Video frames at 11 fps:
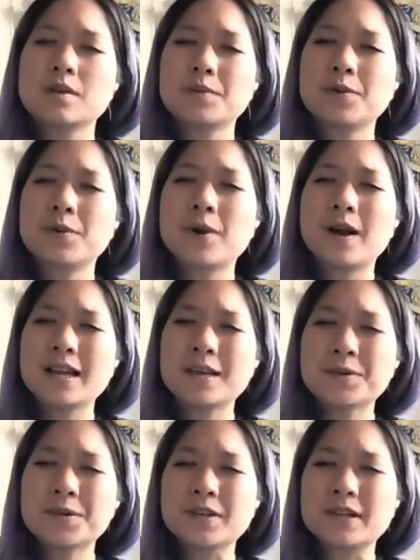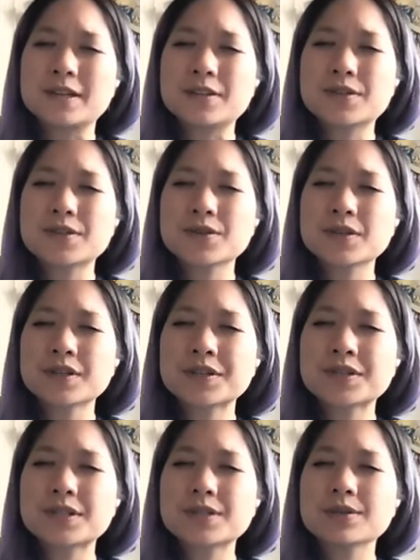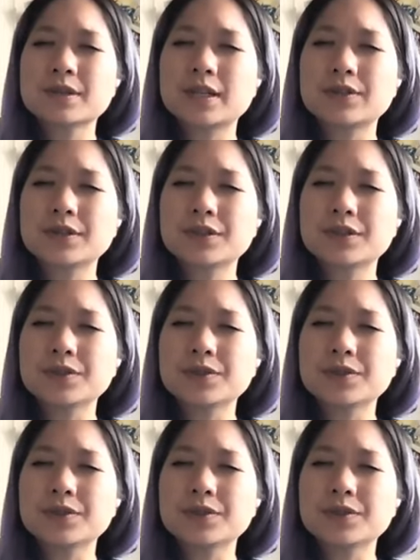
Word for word: prime creator source, whatever you